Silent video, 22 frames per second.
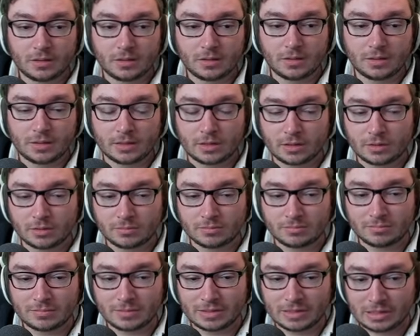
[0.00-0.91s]

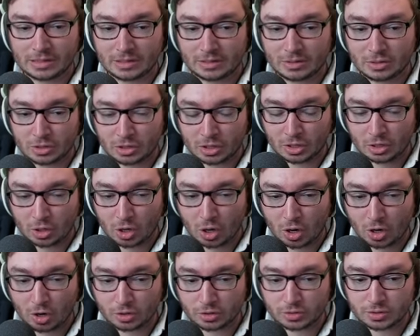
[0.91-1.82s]
you
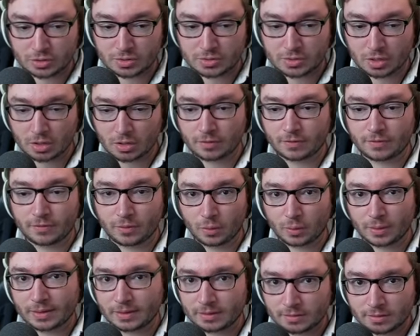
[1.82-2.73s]
can't just go full
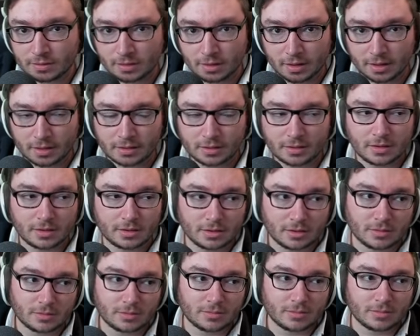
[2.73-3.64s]
into like, you
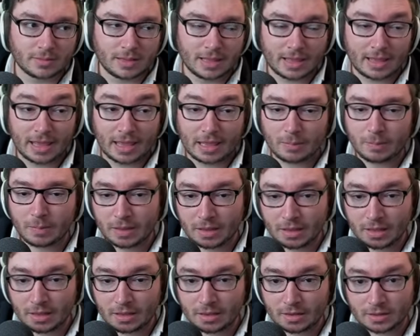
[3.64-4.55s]
know, AP,
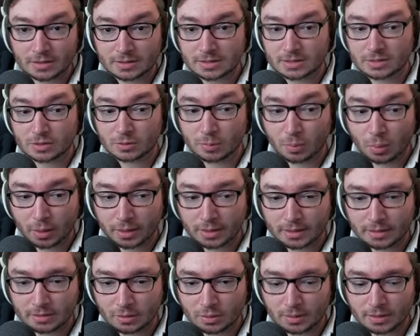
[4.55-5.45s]
because there's no point
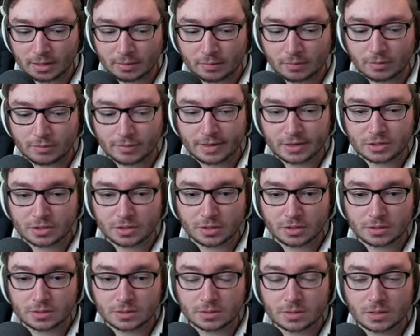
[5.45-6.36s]
in doing that with the
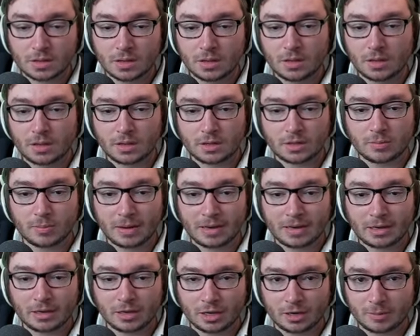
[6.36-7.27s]
ratios. You're
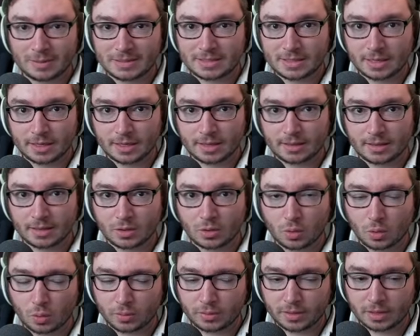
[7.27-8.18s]
mainly going to be taking that
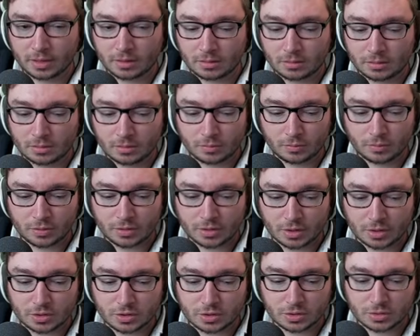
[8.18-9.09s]
cooldown
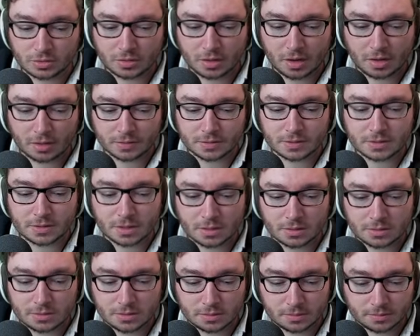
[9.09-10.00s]
reduction kind of
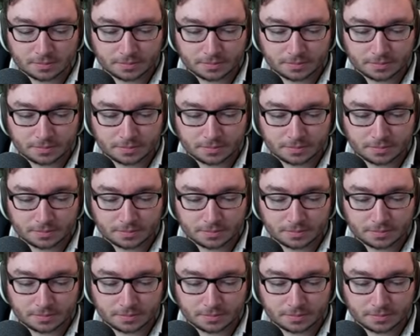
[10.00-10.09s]
stance.